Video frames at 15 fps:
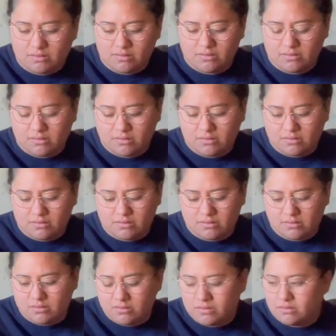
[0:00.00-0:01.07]

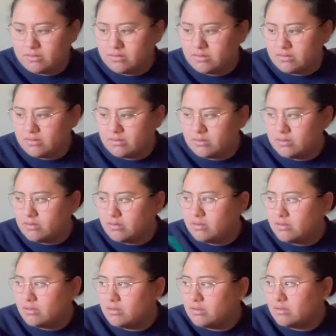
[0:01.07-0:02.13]

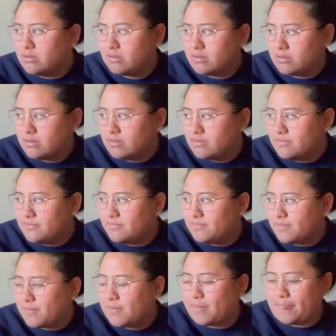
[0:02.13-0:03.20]

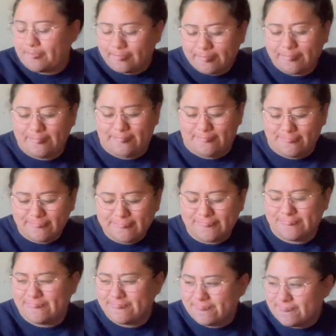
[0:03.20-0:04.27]

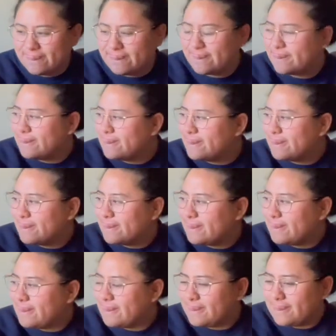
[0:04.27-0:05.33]

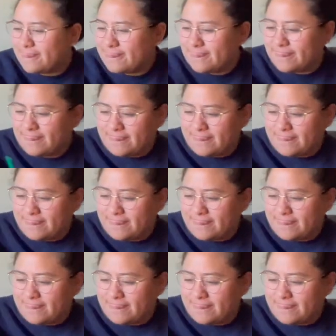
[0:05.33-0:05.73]
No words are spoken by the person on screen.